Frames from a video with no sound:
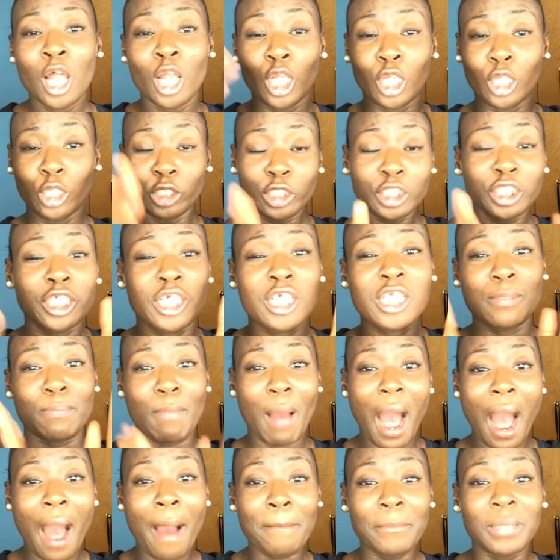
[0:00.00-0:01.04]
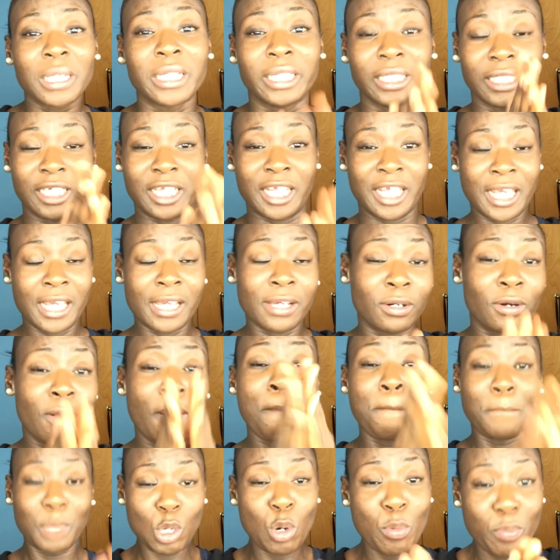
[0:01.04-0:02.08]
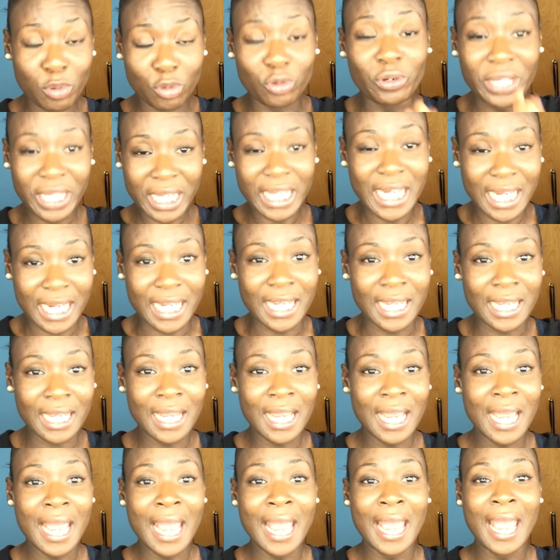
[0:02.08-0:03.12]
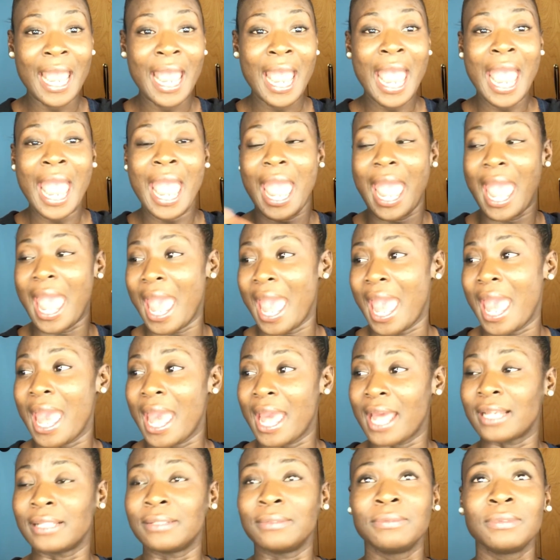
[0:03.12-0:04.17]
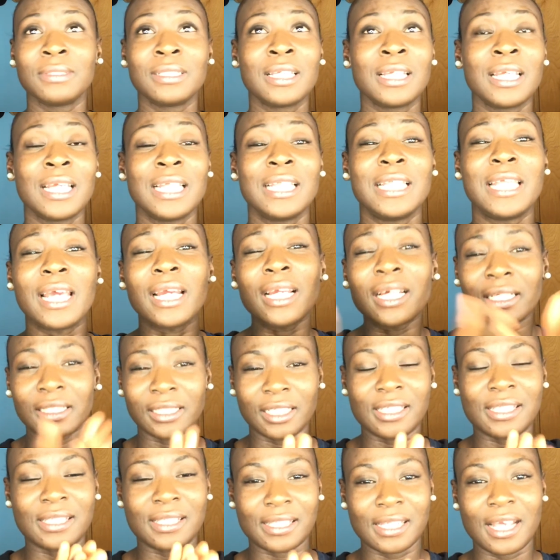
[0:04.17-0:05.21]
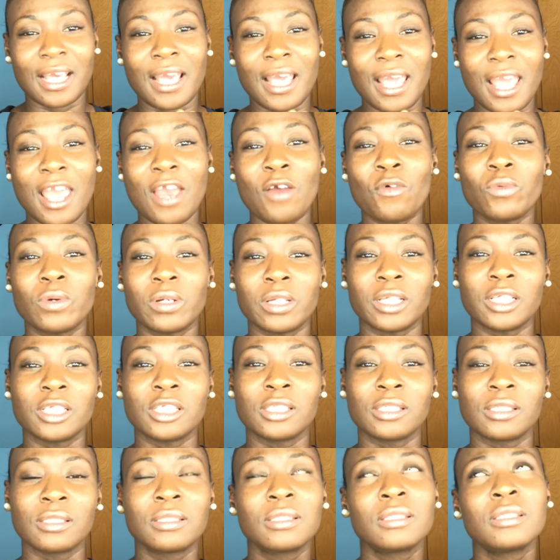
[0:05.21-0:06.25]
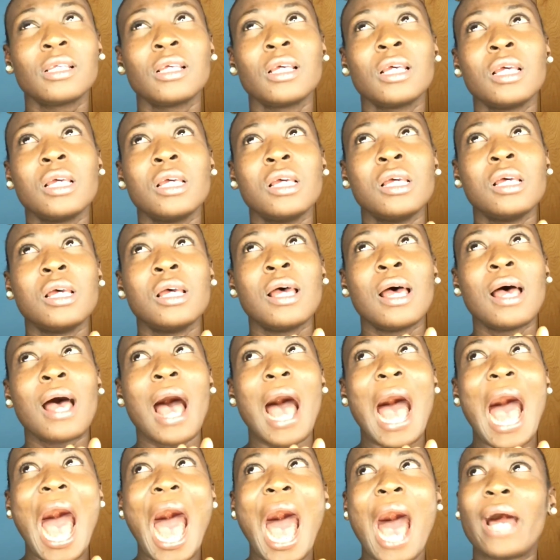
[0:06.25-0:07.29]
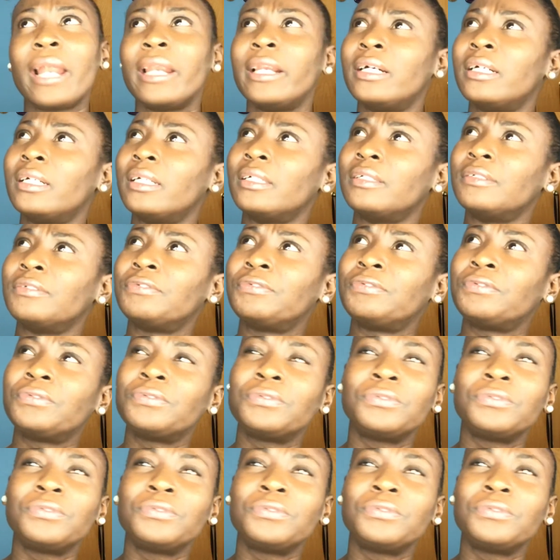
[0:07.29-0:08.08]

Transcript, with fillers: Lucious' mom gonna kill Boo Boo Kitty and they're gonna say it was out of